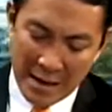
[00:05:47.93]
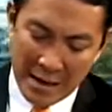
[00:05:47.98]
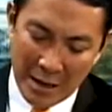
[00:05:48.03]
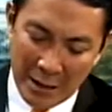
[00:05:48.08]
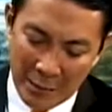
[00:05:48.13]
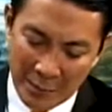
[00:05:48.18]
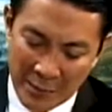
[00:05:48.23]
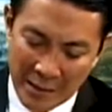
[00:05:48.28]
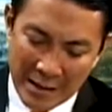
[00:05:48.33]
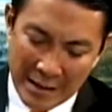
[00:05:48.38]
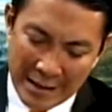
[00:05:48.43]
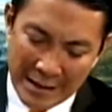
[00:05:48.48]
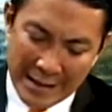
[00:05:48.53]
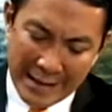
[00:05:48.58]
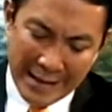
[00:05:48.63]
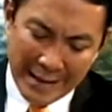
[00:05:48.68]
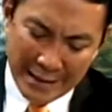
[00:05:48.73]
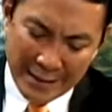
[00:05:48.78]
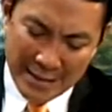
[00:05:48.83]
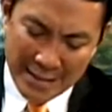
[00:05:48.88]
Now,
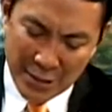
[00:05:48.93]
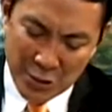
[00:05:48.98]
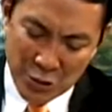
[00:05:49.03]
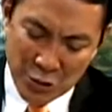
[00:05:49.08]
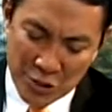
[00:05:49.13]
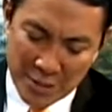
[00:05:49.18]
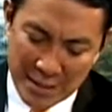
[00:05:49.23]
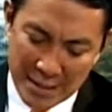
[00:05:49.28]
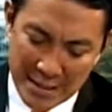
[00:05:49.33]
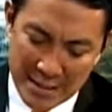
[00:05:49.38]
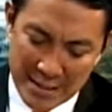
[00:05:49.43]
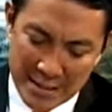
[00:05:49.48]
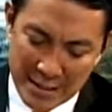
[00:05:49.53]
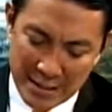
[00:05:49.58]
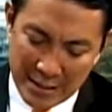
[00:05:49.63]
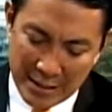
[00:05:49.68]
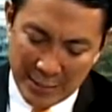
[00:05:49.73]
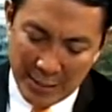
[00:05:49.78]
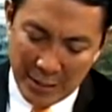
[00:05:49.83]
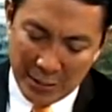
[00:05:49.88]
interesting you should say this
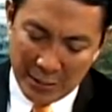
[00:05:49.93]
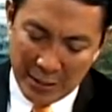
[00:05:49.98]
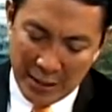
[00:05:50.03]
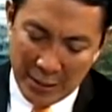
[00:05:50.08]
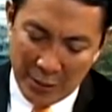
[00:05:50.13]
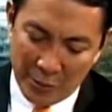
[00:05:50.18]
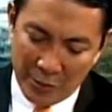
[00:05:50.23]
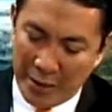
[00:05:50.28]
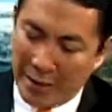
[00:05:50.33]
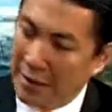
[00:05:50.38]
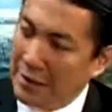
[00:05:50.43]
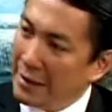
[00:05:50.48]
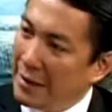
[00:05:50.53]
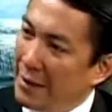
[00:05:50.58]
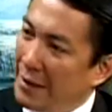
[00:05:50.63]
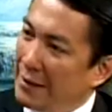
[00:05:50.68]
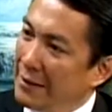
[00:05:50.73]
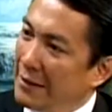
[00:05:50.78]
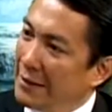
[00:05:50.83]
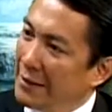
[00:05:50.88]
that about how they
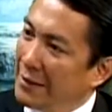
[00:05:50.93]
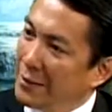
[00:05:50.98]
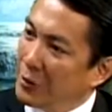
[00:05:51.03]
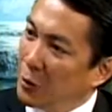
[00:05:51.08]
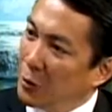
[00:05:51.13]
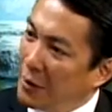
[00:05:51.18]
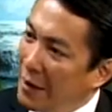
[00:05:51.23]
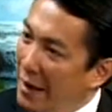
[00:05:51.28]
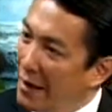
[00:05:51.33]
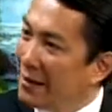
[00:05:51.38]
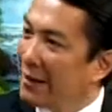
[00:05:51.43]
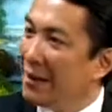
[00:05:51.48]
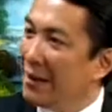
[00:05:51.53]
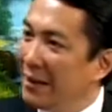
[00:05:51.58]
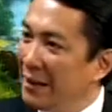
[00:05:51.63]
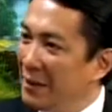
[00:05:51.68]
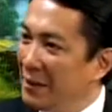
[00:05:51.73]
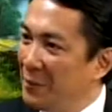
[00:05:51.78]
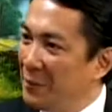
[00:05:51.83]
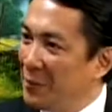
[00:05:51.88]
they
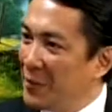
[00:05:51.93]
donated,